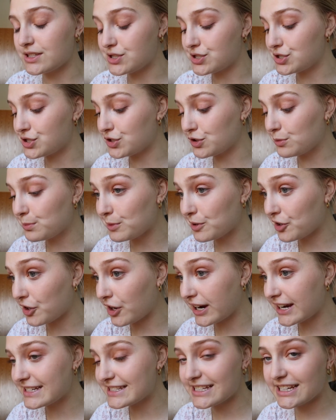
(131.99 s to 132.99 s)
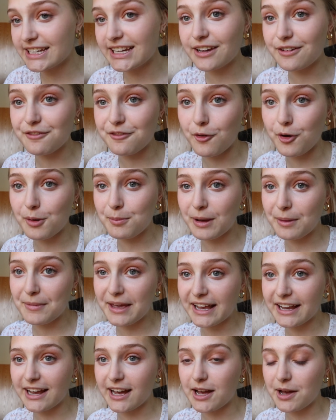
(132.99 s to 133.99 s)
super crazy for my
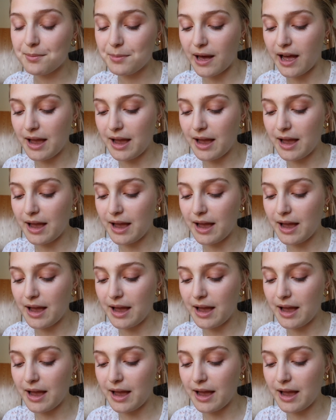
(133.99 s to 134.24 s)
makeup.